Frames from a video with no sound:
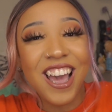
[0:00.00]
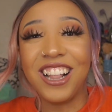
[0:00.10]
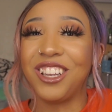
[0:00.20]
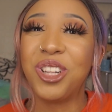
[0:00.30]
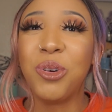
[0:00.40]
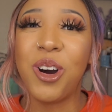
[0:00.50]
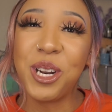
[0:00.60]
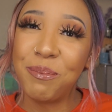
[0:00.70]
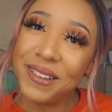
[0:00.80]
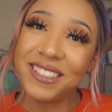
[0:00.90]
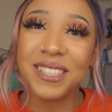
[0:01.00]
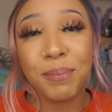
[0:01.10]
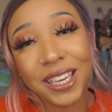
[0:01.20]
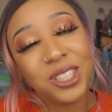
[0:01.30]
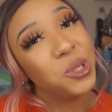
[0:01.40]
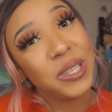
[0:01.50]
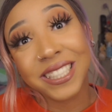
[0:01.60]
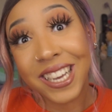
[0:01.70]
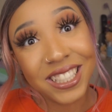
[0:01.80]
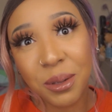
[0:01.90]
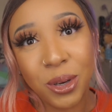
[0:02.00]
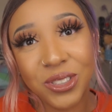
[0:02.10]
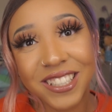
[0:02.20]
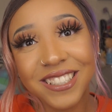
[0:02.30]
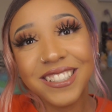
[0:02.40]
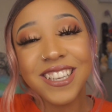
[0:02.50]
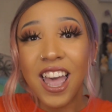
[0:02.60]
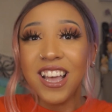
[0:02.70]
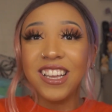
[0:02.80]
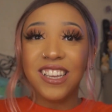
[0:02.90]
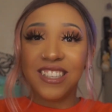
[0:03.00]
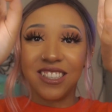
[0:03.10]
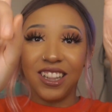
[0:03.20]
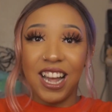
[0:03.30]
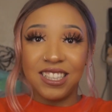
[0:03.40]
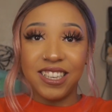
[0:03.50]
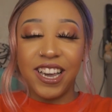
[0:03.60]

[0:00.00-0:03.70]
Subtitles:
And you don't want to miss me doing sexy poses. So that's